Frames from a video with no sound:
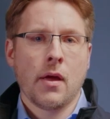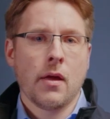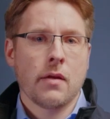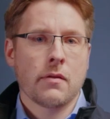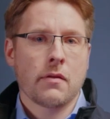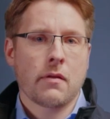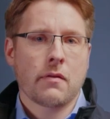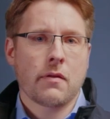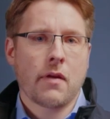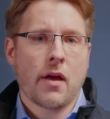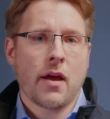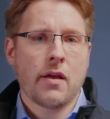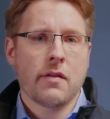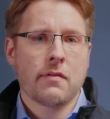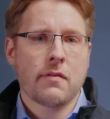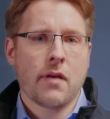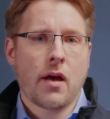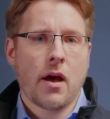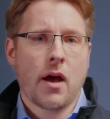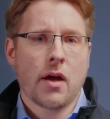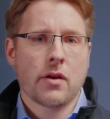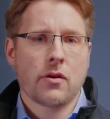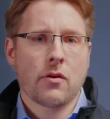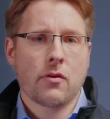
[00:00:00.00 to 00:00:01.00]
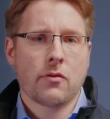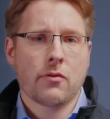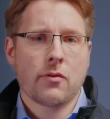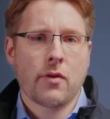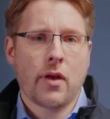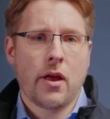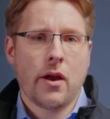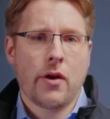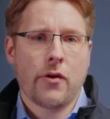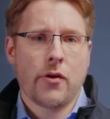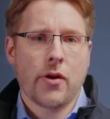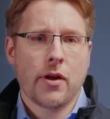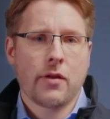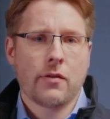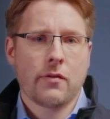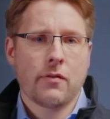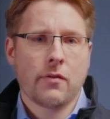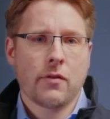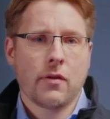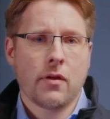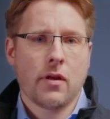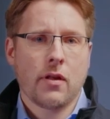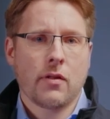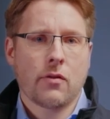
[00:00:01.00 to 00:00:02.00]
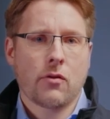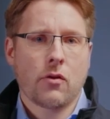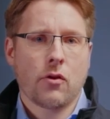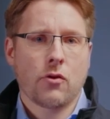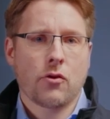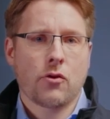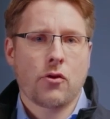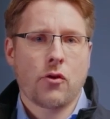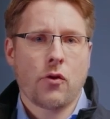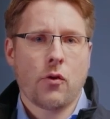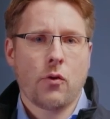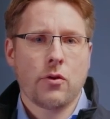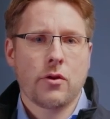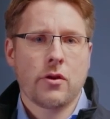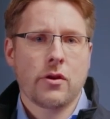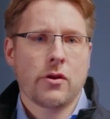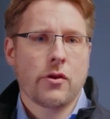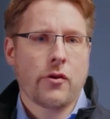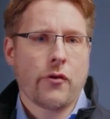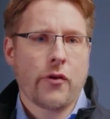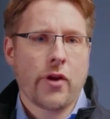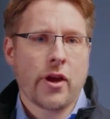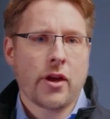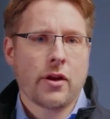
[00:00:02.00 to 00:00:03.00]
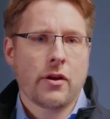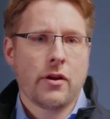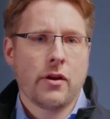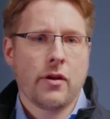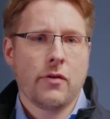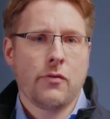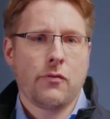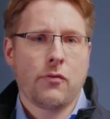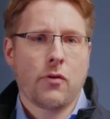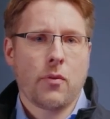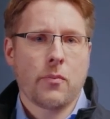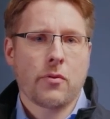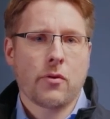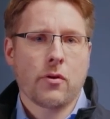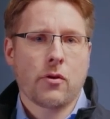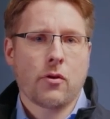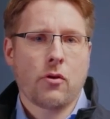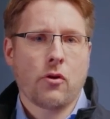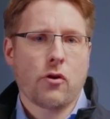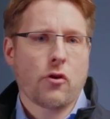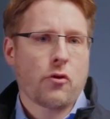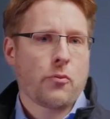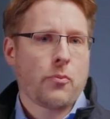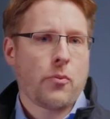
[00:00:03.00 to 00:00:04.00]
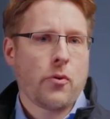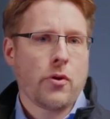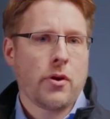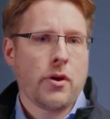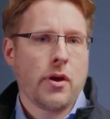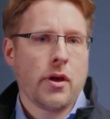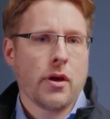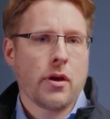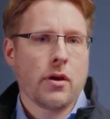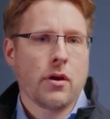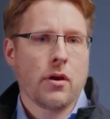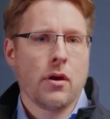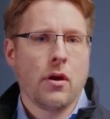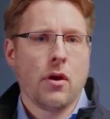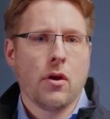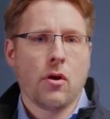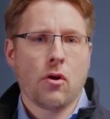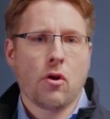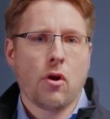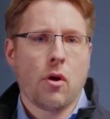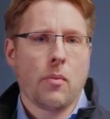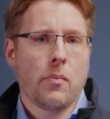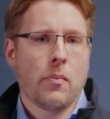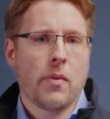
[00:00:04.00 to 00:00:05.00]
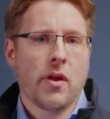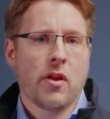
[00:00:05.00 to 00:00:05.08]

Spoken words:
The ZEISS ATOS LRX is controlled directly from the corresponding GOM